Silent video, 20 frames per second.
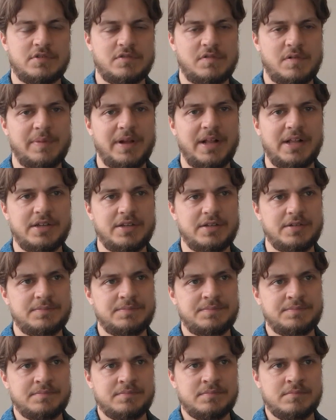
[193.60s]
the
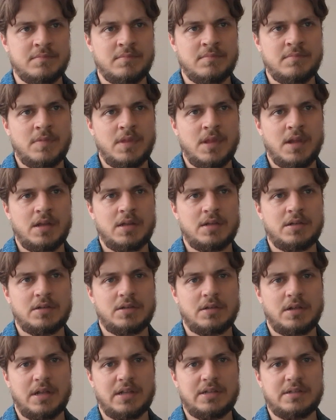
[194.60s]
rebellion.
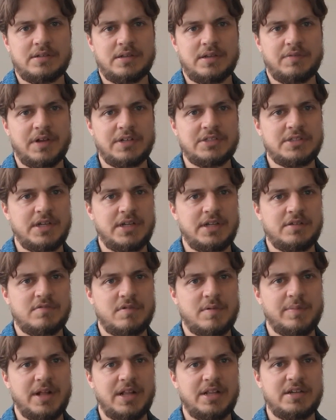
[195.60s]
And eventually the
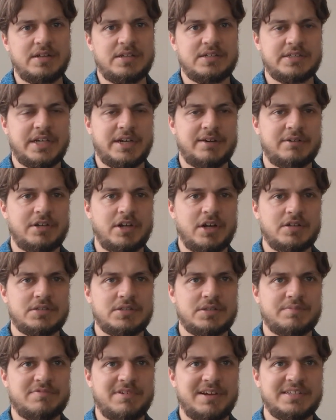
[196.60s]
rebellion is carried out
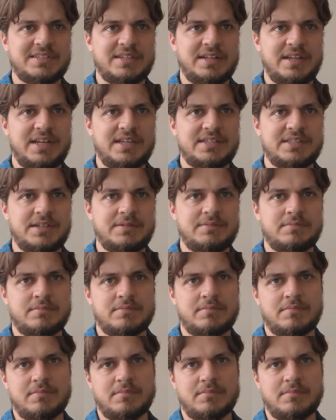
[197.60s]
surprisingly easy.